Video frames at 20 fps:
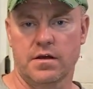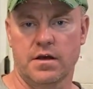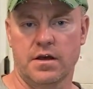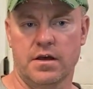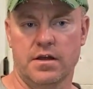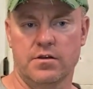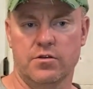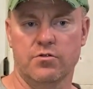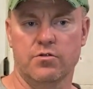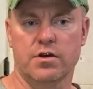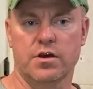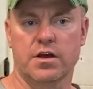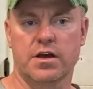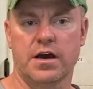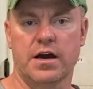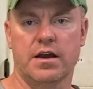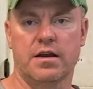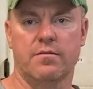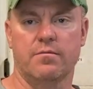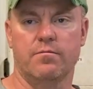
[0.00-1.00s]
and you could
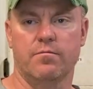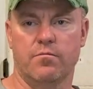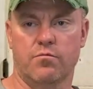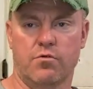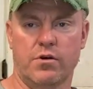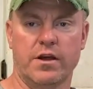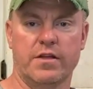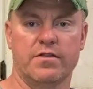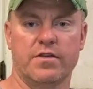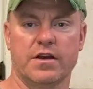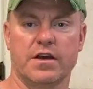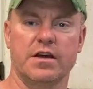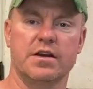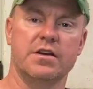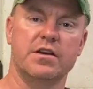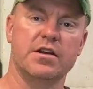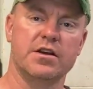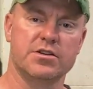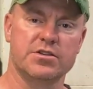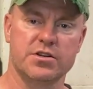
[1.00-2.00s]
kind of rate the
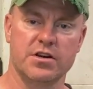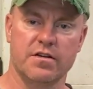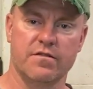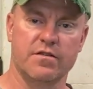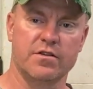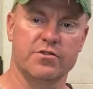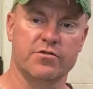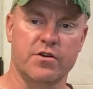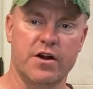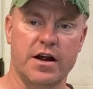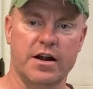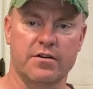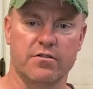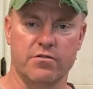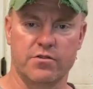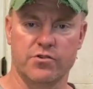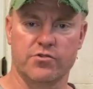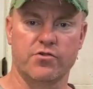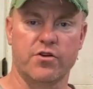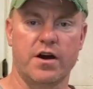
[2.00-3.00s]
condition of the tractor
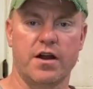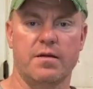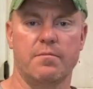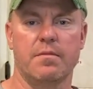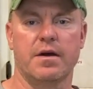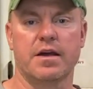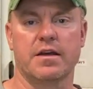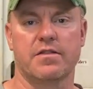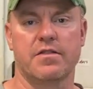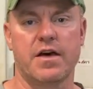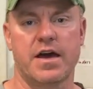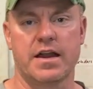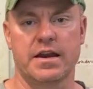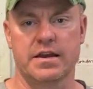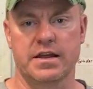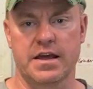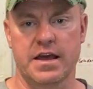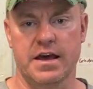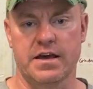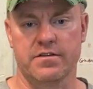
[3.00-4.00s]
and try to make
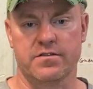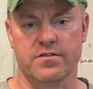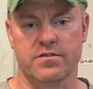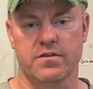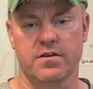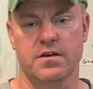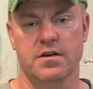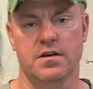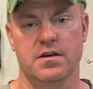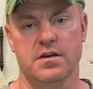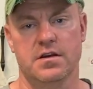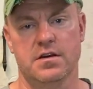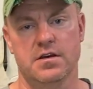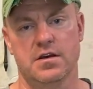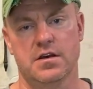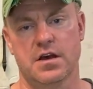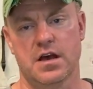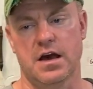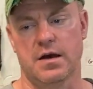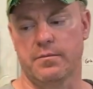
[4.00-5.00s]
that guess.
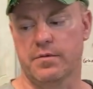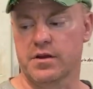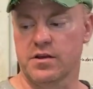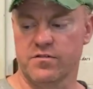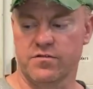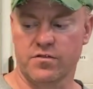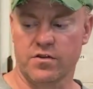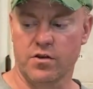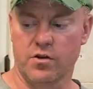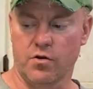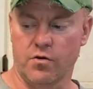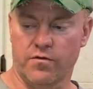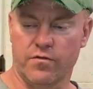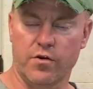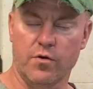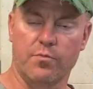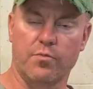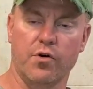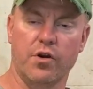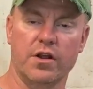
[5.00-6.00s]
Because if
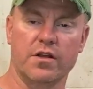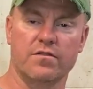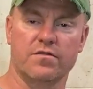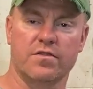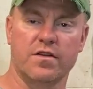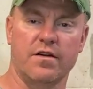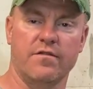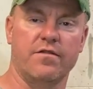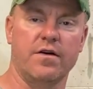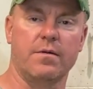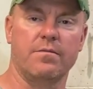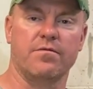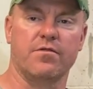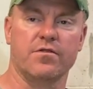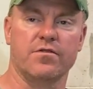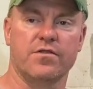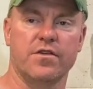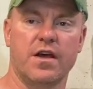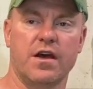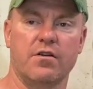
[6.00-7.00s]
you're putting stuff up
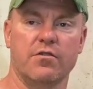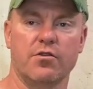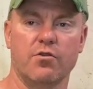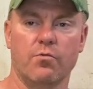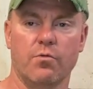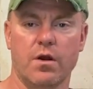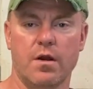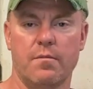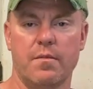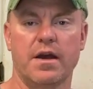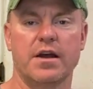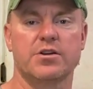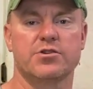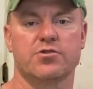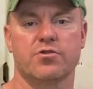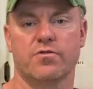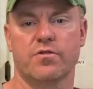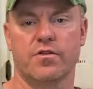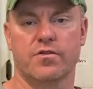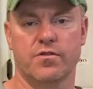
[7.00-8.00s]
for sale, you want to make
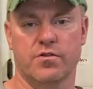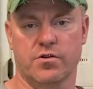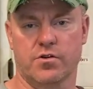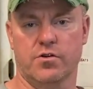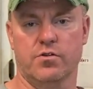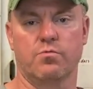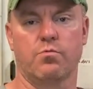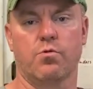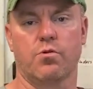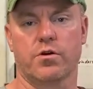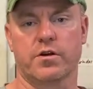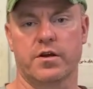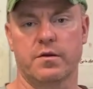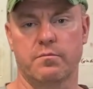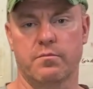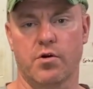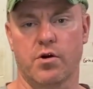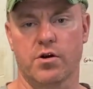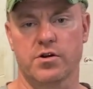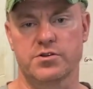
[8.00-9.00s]
sure that they're good
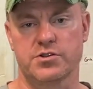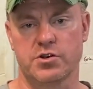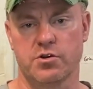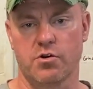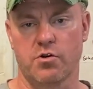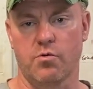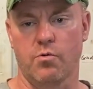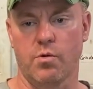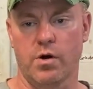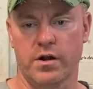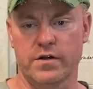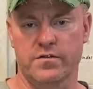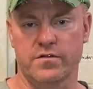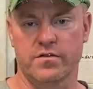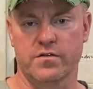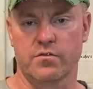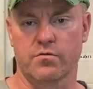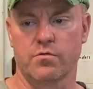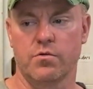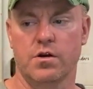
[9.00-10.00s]
working parts. You don't want
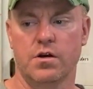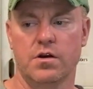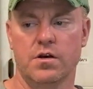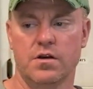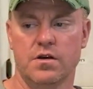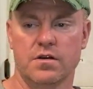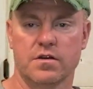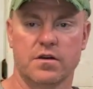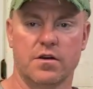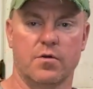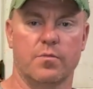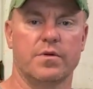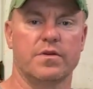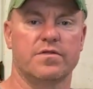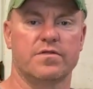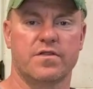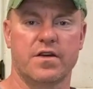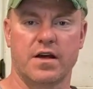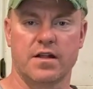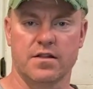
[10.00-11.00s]
to be
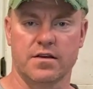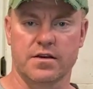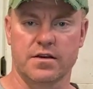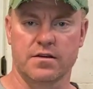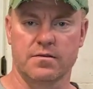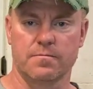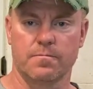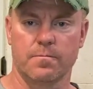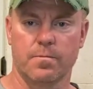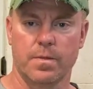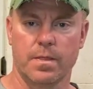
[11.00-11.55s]
selling